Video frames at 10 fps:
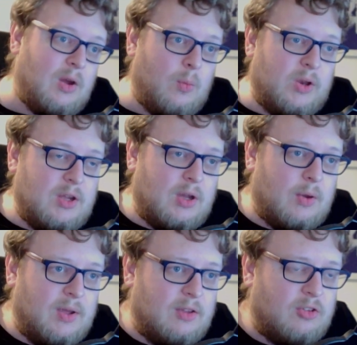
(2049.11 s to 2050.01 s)
when you're
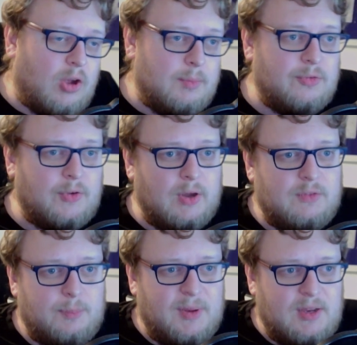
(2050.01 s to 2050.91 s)
going at ×5
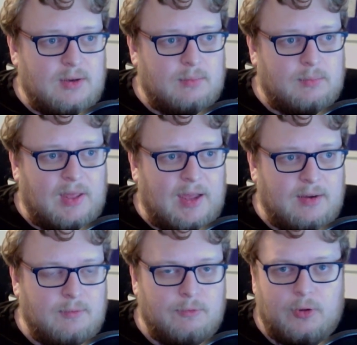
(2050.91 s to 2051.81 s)
speed can
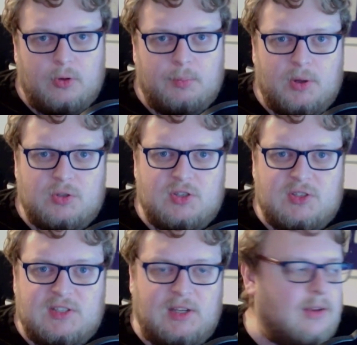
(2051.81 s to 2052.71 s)
invoke motion
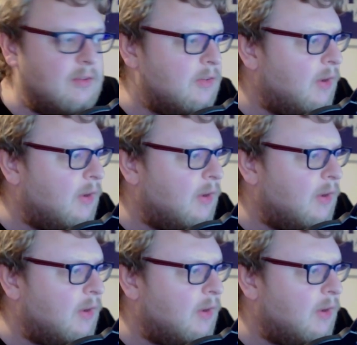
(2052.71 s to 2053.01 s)
sickness.